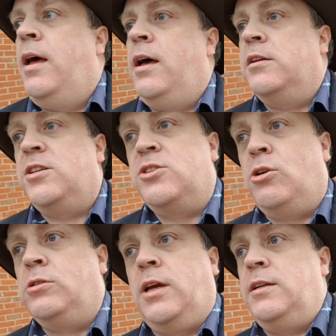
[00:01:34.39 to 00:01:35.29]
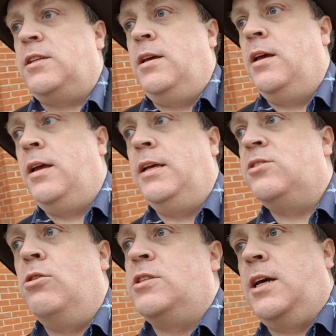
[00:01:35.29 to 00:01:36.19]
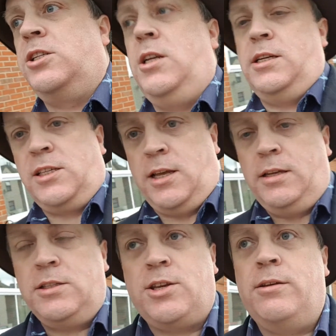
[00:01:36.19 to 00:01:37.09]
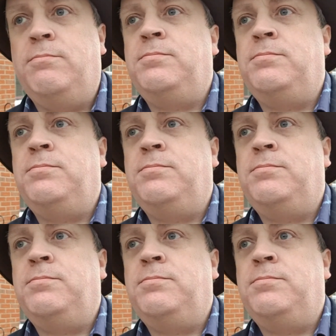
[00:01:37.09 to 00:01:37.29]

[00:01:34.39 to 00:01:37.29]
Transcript: Uh, St Aldate is not actually a saint.